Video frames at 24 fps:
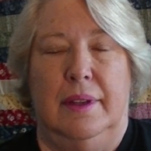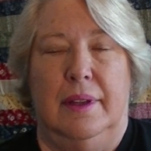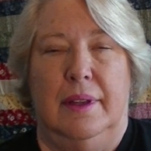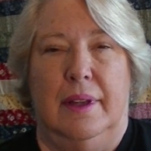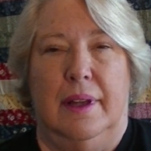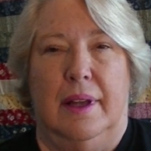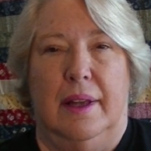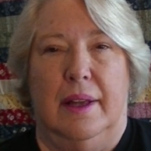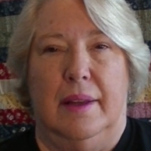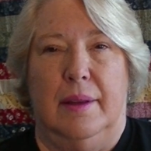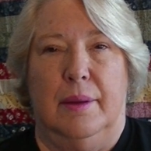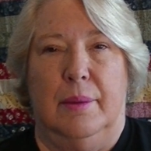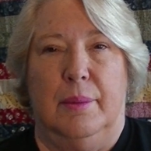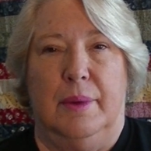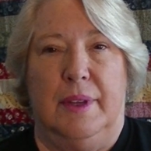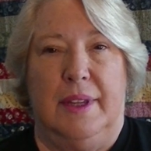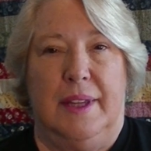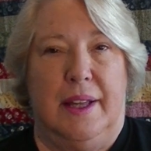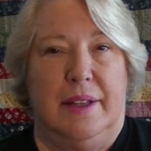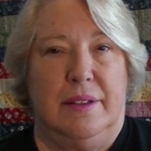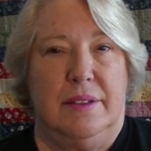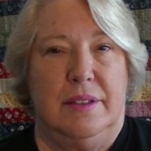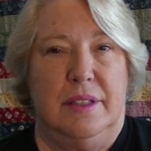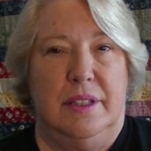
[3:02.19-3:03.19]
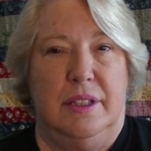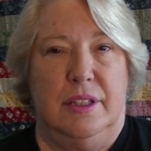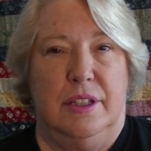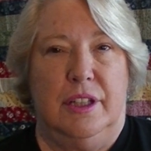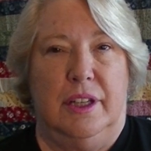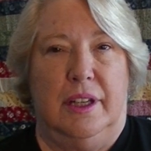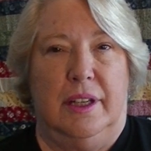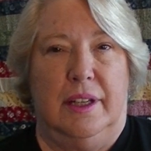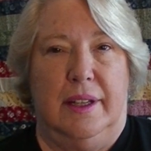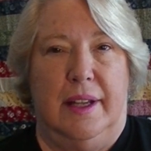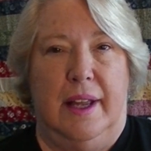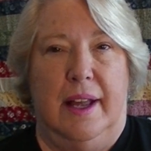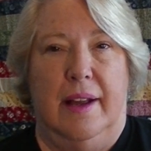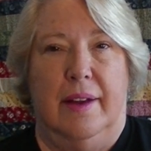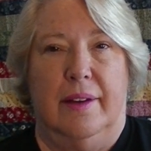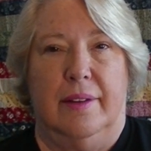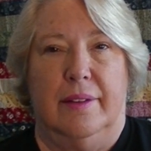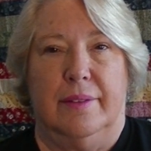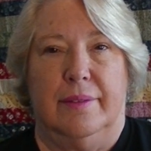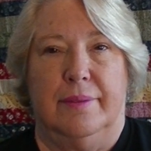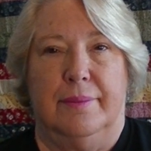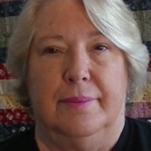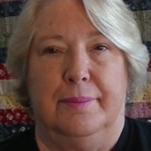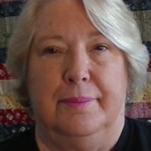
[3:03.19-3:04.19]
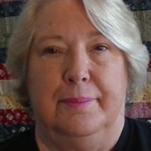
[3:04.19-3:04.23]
without stitching it down.